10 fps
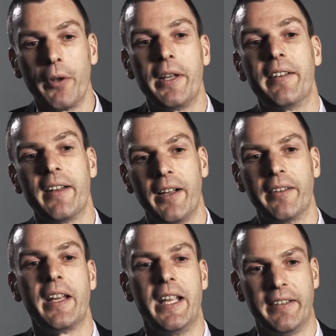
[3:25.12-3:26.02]
What this
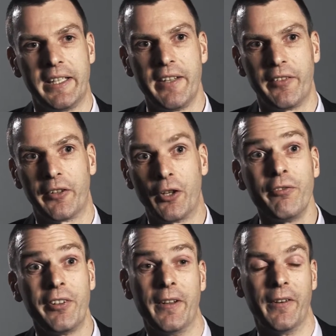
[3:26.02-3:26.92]
does is it gives us
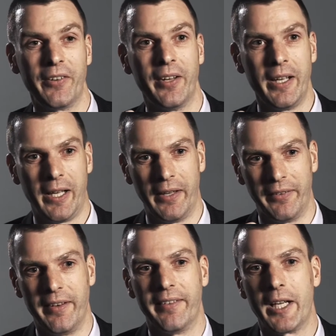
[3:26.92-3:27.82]
confidence as
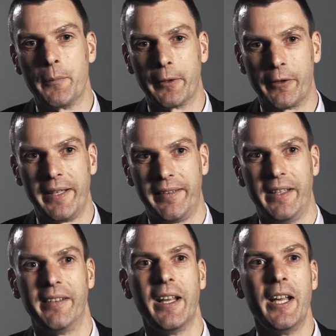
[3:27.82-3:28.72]
the design
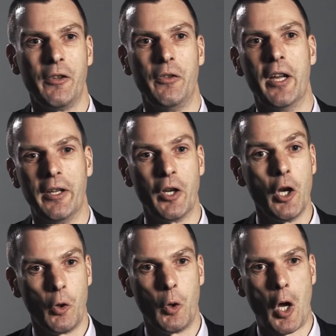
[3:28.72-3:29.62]
progresses that
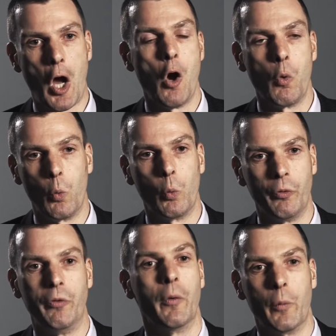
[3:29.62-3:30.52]

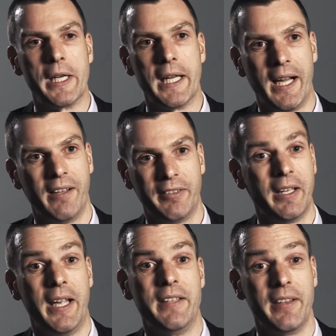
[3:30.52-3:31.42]
we
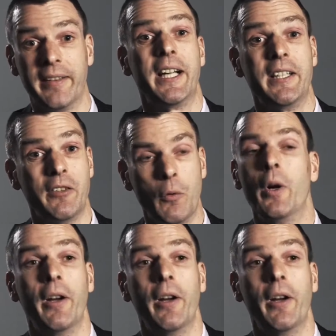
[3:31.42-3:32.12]
have a design that